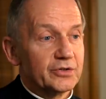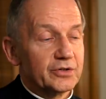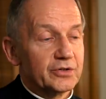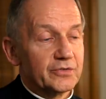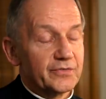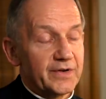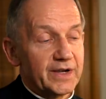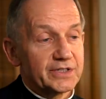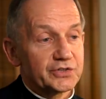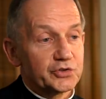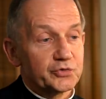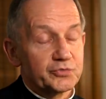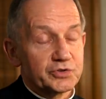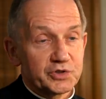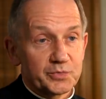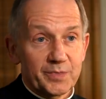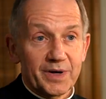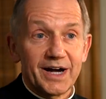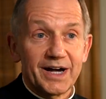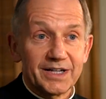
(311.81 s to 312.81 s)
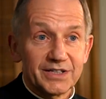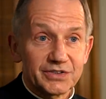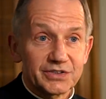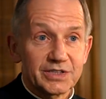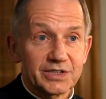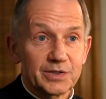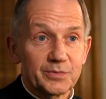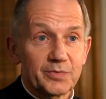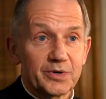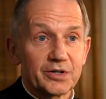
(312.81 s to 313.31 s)
or facile
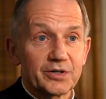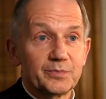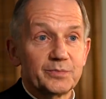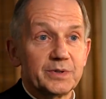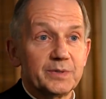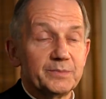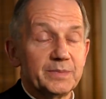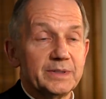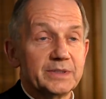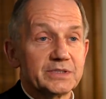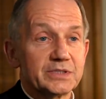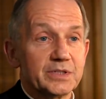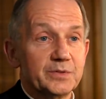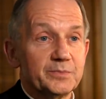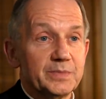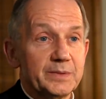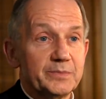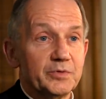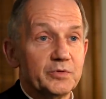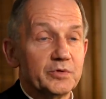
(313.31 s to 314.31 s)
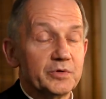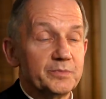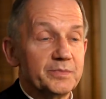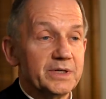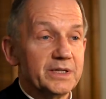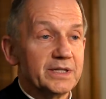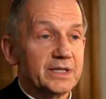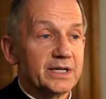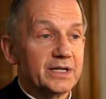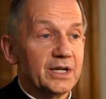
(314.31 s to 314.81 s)
response on the part of some people would
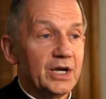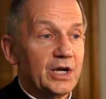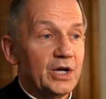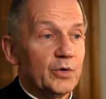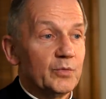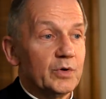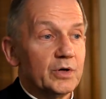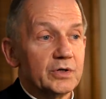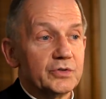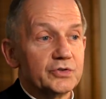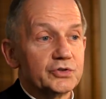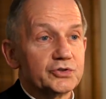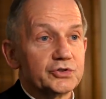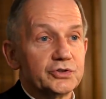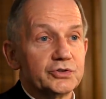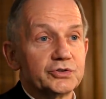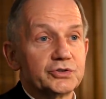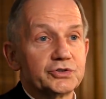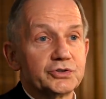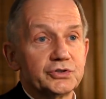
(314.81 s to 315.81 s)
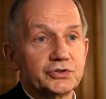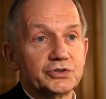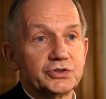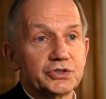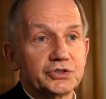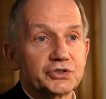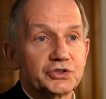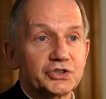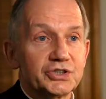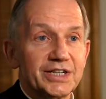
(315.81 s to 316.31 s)
be that, well, the church should
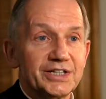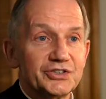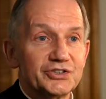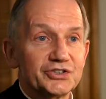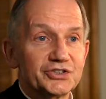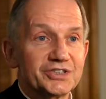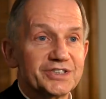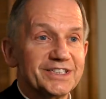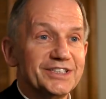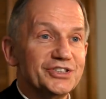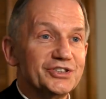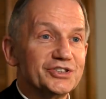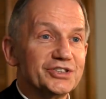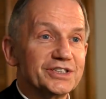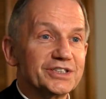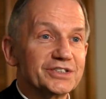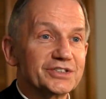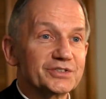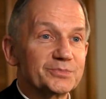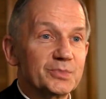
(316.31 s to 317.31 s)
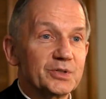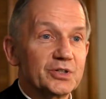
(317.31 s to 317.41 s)
just change its teachings,